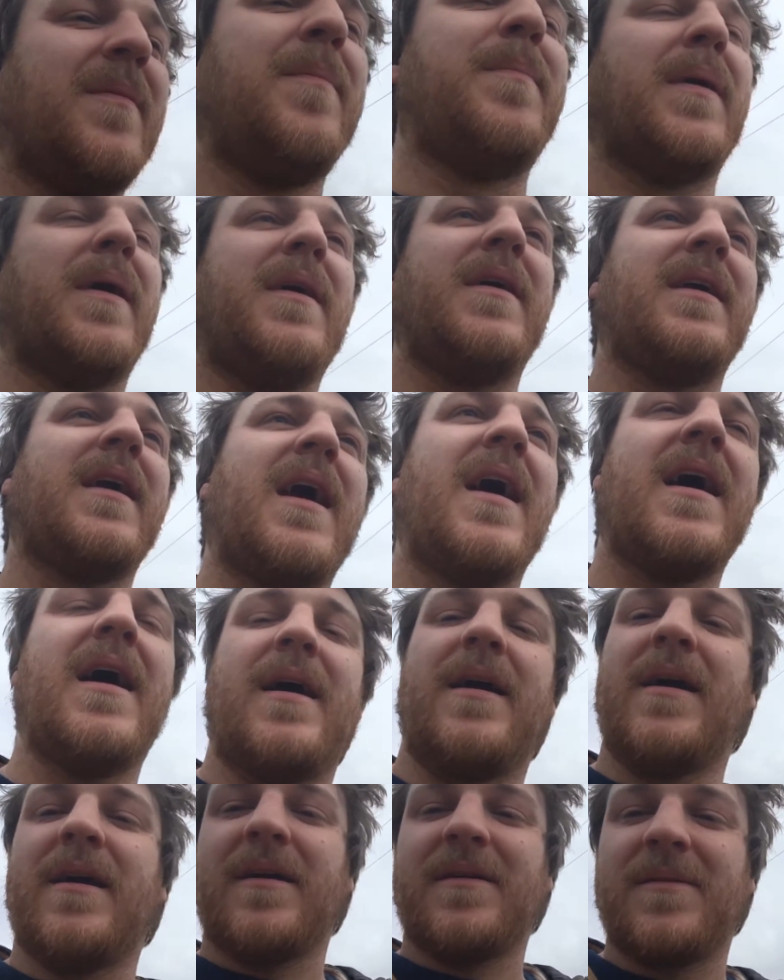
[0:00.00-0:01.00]
But
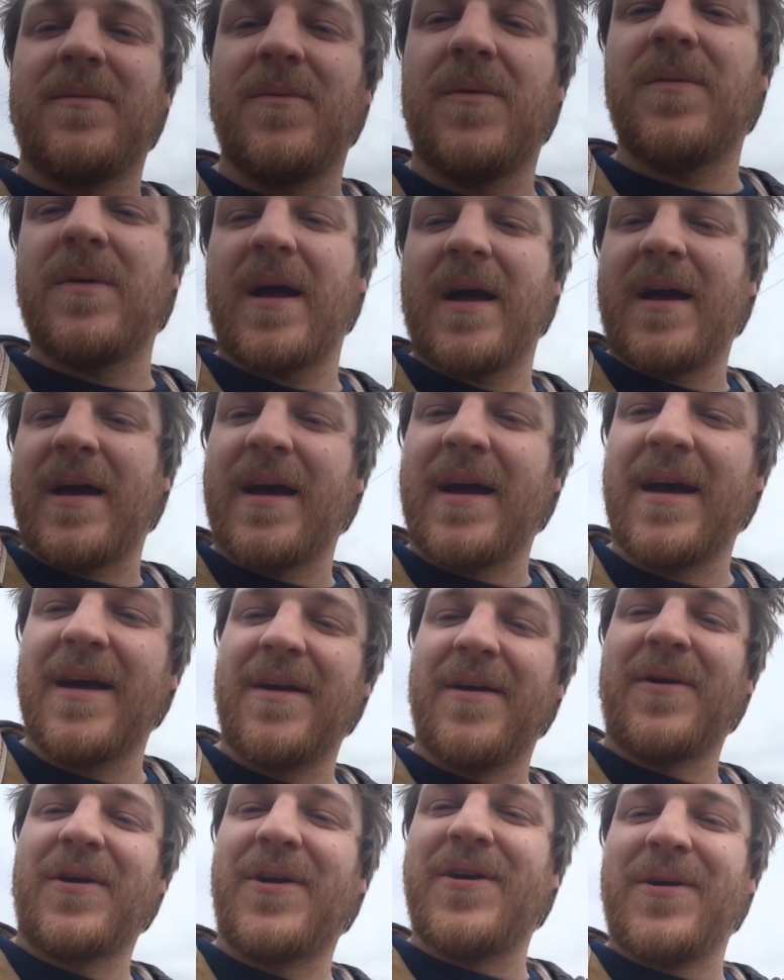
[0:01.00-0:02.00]
yeah,
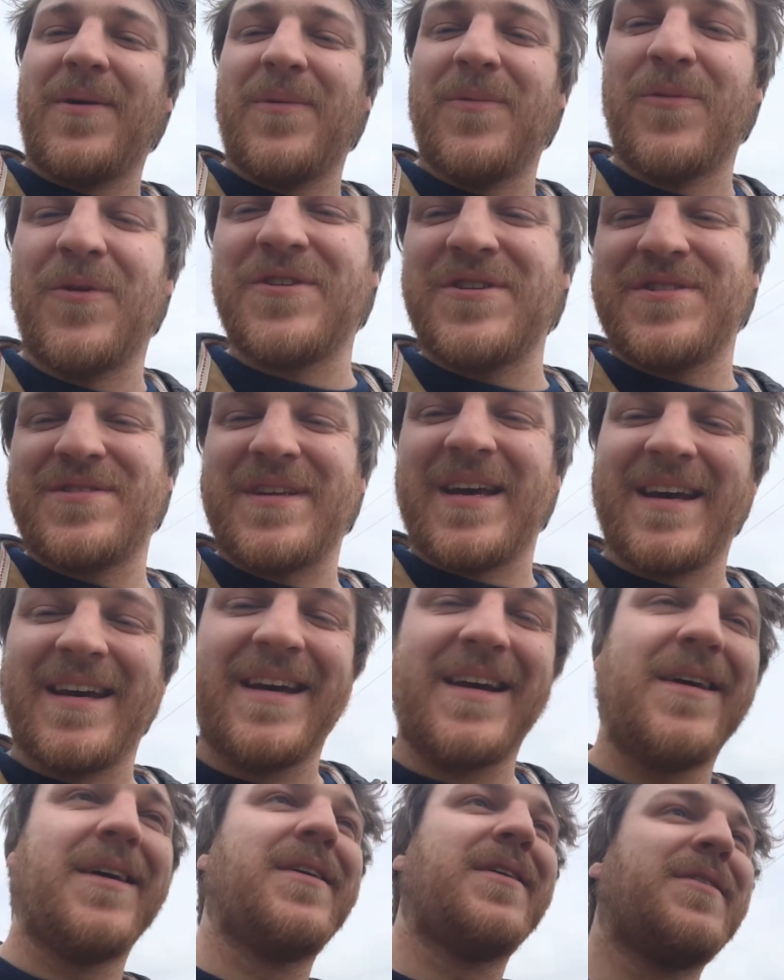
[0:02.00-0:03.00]
was
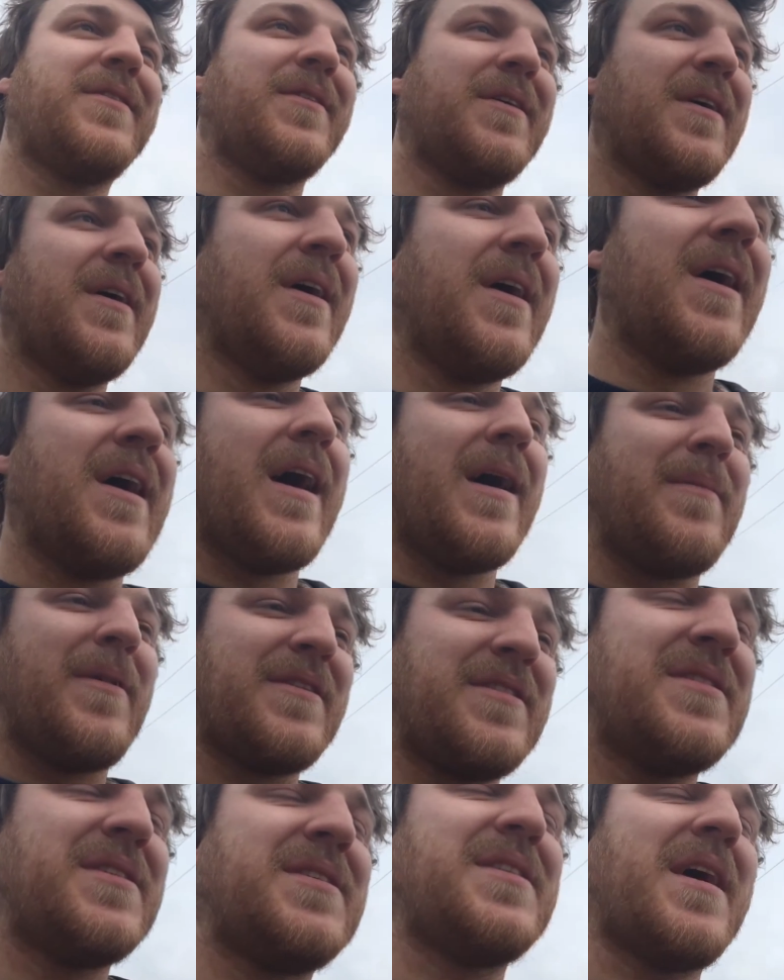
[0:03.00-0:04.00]
at my
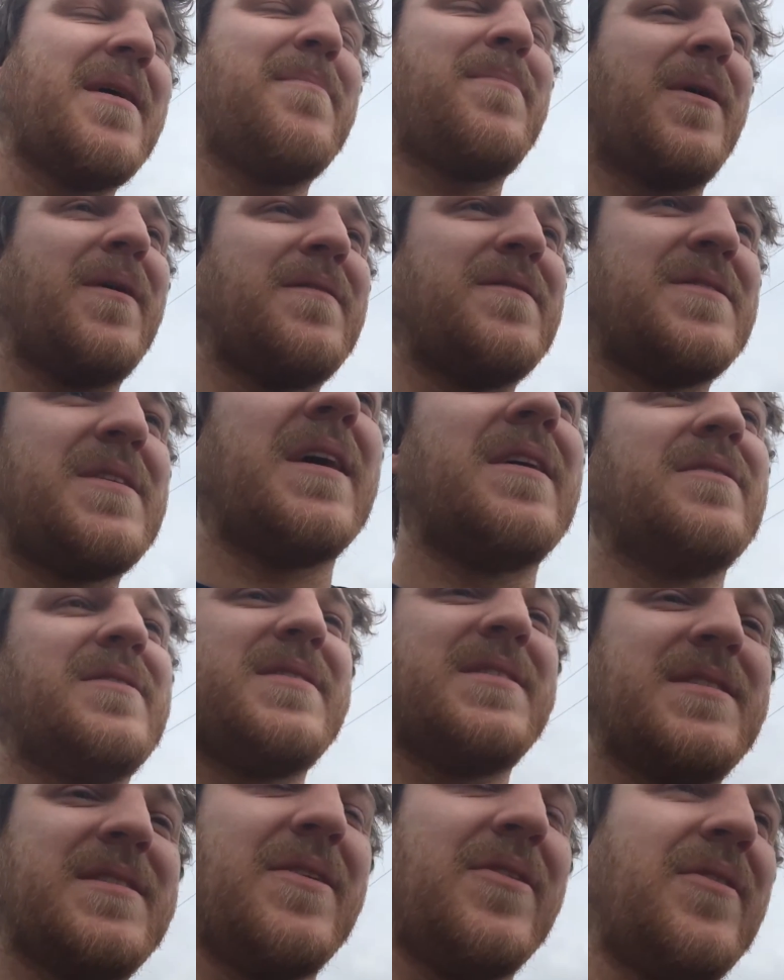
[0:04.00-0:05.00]
stepbrother's
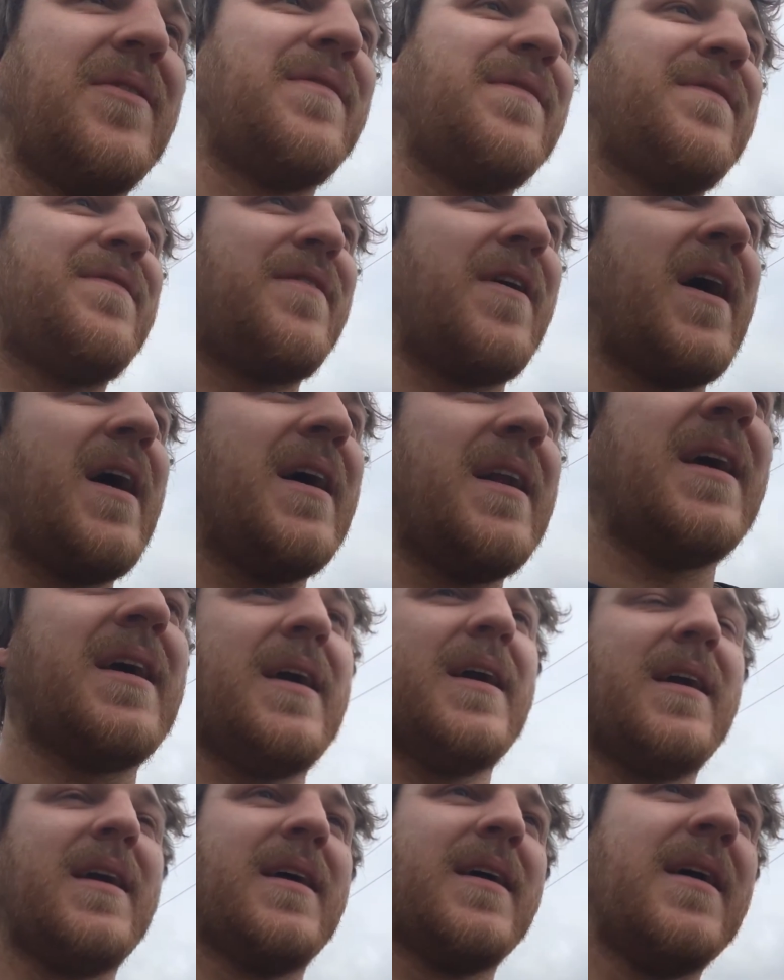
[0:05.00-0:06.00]
house on
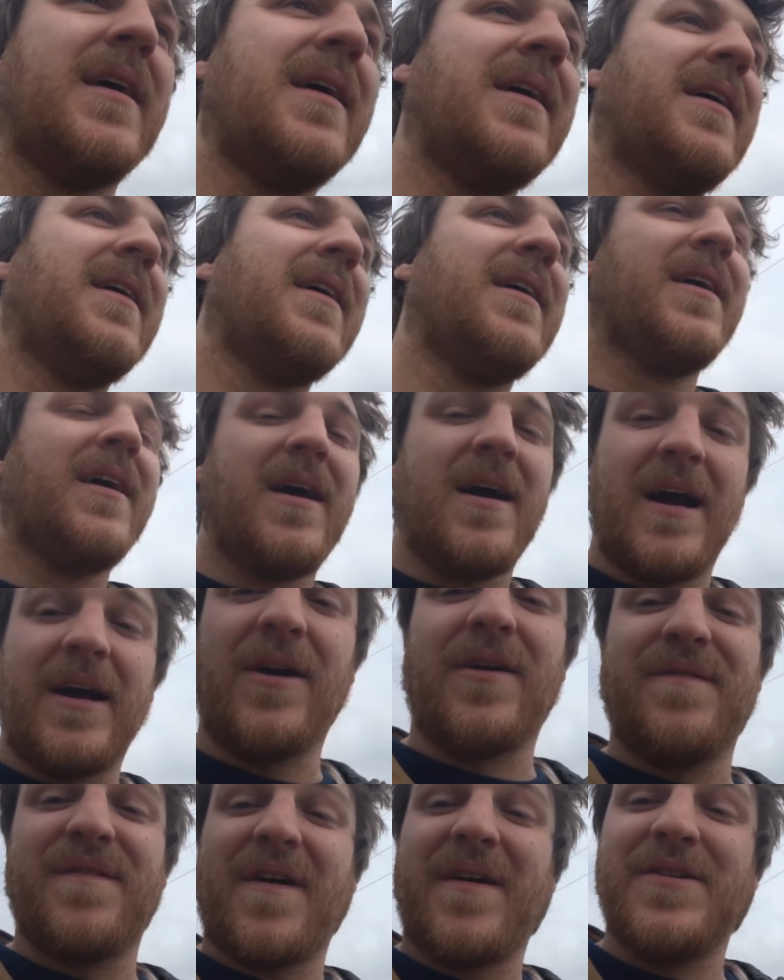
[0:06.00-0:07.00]
Friday. I
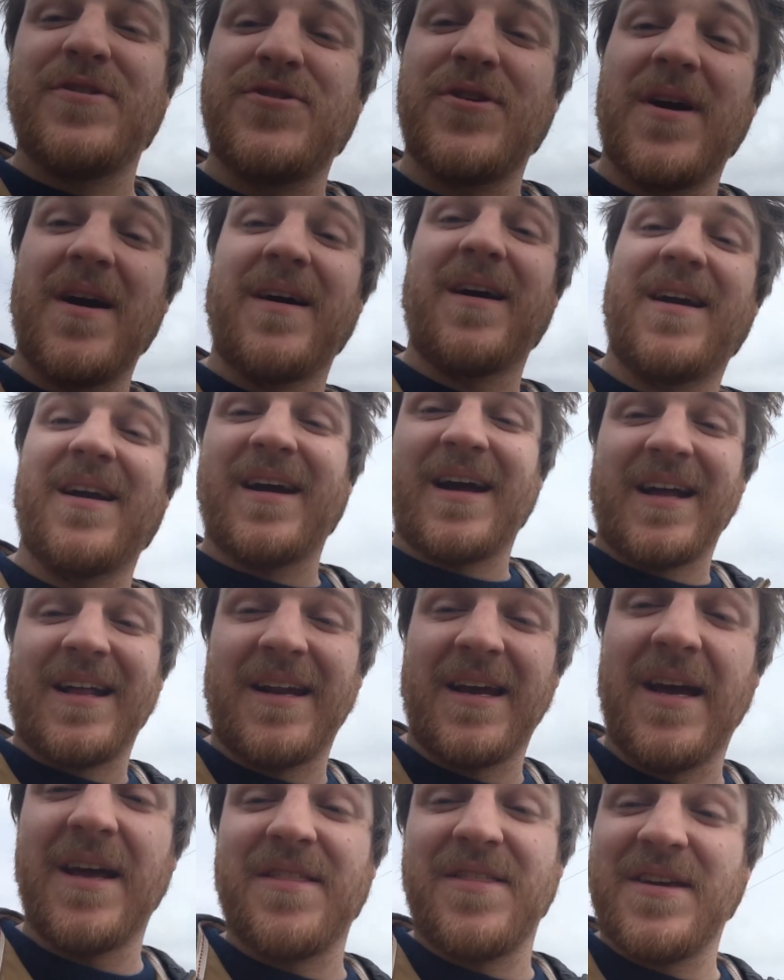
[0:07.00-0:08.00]
got very drunk,
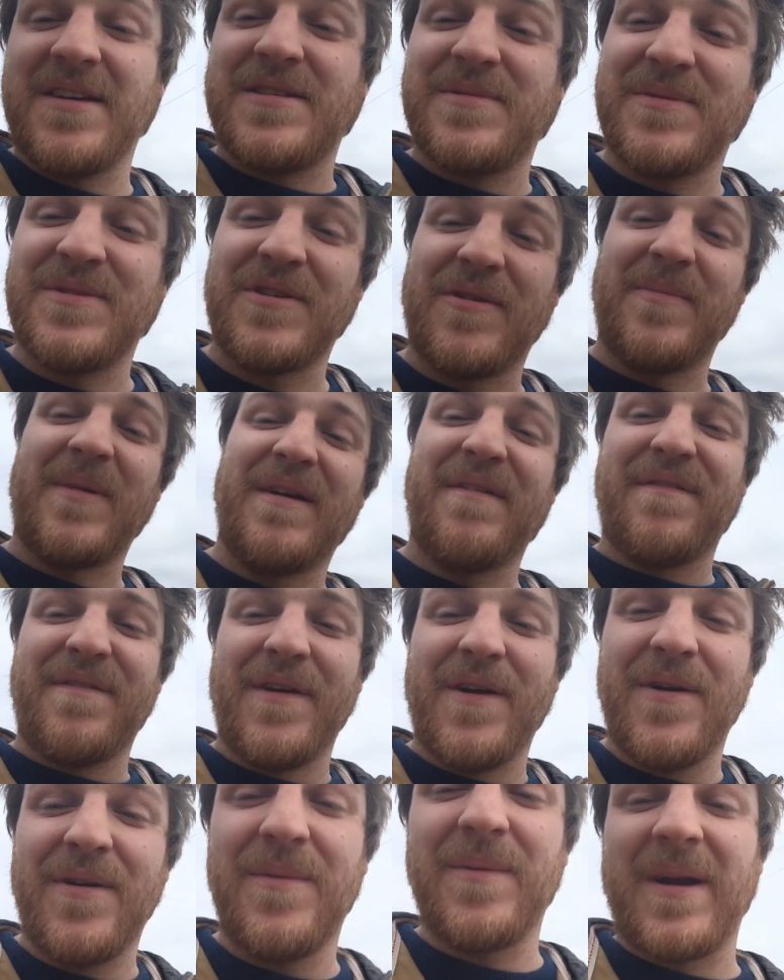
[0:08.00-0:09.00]
and this was on my
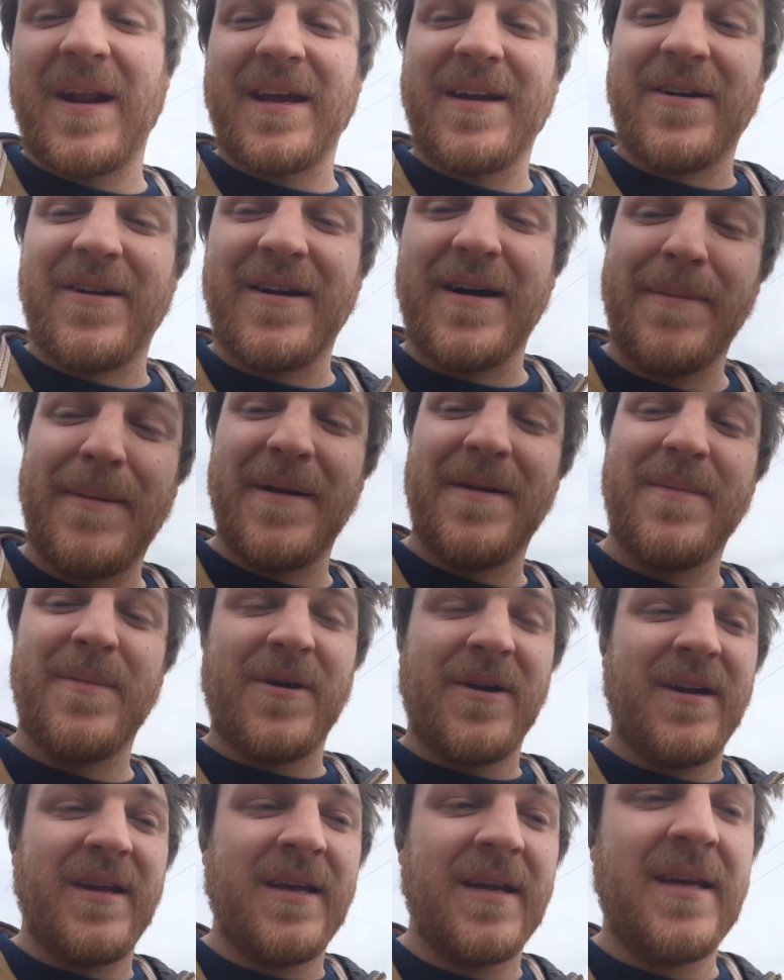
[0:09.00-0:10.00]
phone when I got up in the
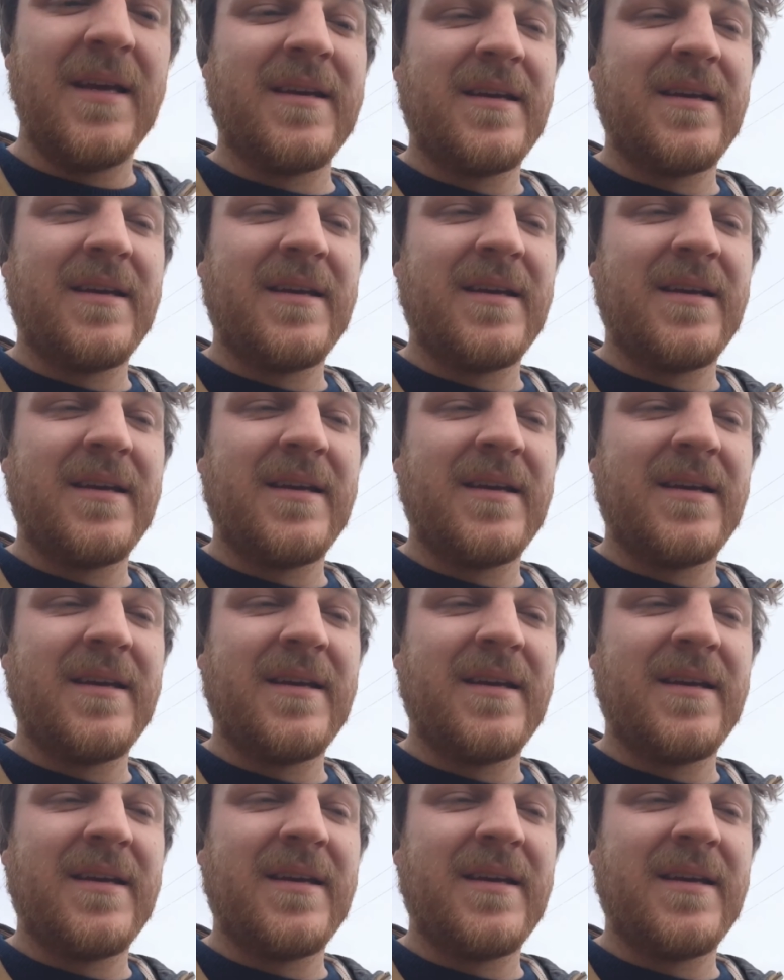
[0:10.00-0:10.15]
morning.